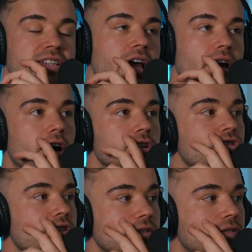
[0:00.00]
That's like
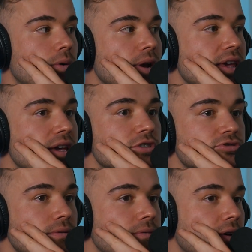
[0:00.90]
120,
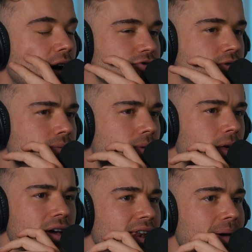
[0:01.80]

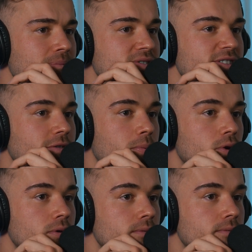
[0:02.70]
130 lengths of a pool.